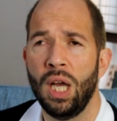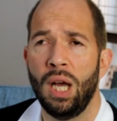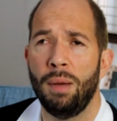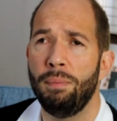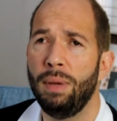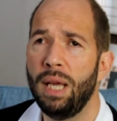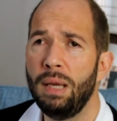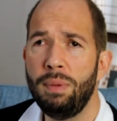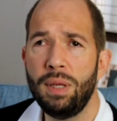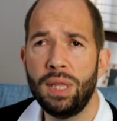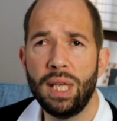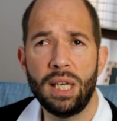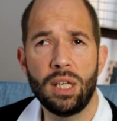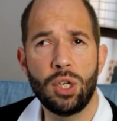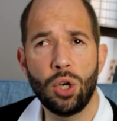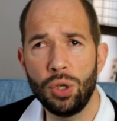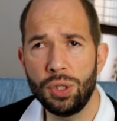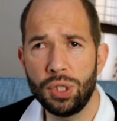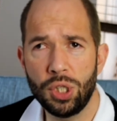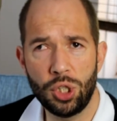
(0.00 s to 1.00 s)
maybe they'd
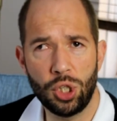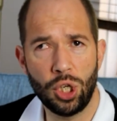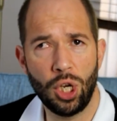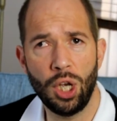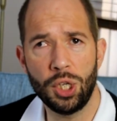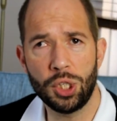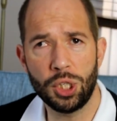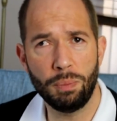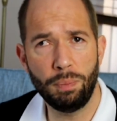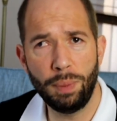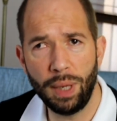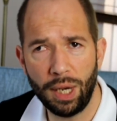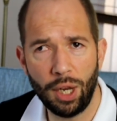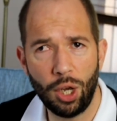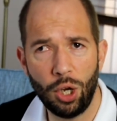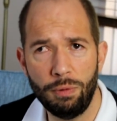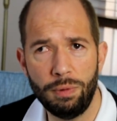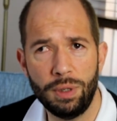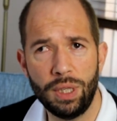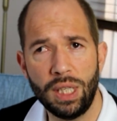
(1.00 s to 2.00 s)
gone to church a bit
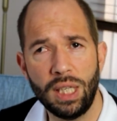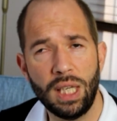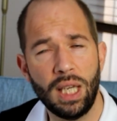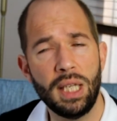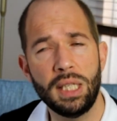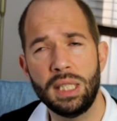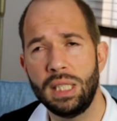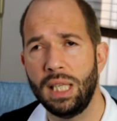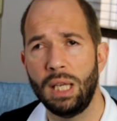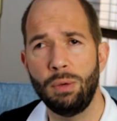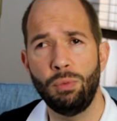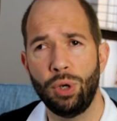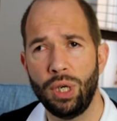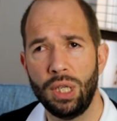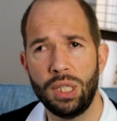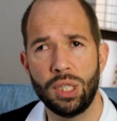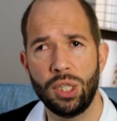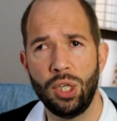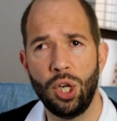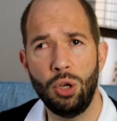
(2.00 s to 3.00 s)
over the years and they
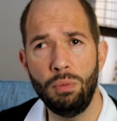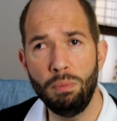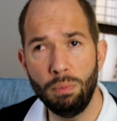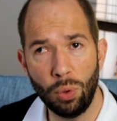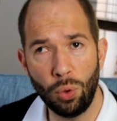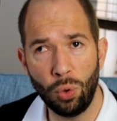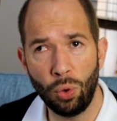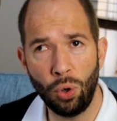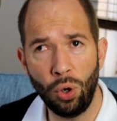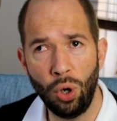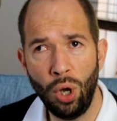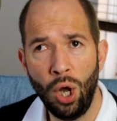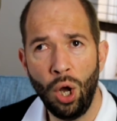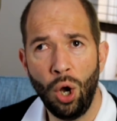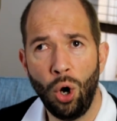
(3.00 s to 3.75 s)
wanted to know more,